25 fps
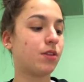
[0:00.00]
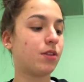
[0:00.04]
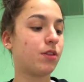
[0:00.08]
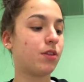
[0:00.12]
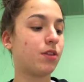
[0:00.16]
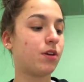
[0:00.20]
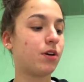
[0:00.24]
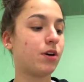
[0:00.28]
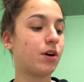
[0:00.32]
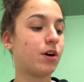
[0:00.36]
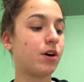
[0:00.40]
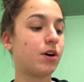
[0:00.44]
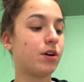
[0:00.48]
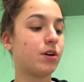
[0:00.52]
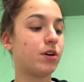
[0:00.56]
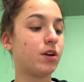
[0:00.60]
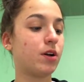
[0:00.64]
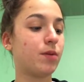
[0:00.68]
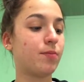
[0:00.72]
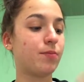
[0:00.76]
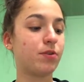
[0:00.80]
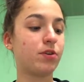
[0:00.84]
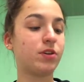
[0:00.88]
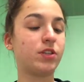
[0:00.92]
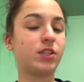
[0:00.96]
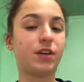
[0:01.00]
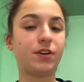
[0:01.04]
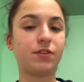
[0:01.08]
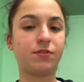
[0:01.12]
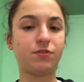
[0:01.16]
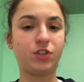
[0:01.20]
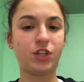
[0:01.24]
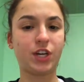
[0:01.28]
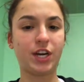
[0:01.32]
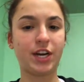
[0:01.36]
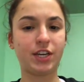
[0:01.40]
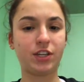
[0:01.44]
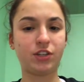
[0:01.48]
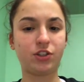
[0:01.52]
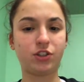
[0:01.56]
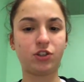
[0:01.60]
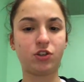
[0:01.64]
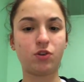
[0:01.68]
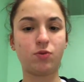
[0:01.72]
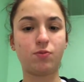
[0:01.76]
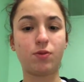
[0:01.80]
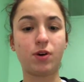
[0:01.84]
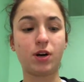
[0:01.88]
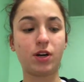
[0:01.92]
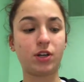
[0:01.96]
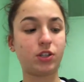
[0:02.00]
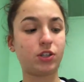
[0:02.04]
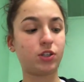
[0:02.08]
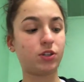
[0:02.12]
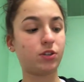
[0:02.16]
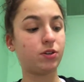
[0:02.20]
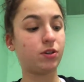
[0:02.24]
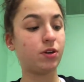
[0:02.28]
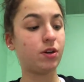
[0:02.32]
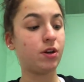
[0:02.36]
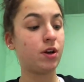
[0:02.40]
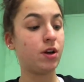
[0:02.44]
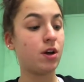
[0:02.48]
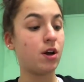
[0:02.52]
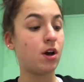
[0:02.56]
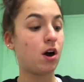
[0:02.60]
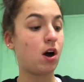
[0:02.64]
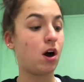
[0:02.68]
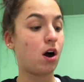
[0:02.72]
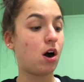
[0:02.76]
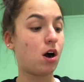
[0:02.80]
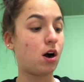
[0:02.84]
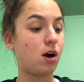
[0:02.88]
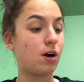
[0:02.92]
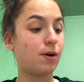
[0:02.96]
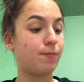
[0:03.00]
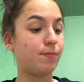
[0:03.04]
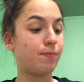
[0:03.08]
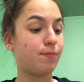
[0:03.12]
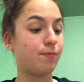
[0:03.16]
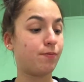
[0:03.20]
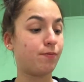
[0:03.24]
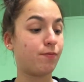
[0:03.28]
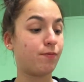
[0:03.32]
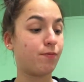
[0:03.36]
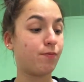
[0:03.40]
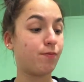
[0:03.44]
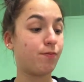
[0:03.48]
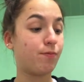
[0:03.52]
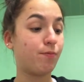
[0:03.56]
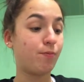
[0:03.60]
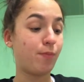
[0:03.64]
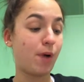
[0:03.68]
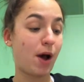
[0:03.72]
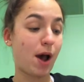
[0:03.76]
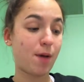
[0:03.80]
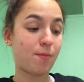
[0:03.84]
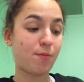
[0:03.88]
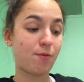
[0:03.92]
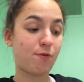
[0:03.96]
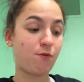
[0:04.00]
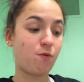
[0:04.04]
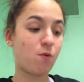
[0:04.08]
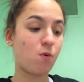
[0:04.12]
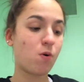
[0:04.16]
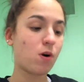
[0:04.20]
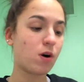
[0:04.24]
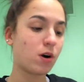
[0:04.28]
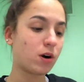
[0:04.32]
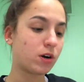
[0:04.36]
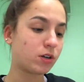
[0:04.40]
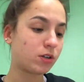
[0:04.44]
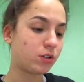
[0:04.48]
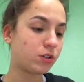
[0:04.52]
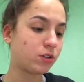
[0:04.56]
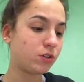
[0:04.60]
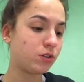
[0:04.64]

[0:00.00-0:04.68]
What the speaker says: the numbers have changed so much, my before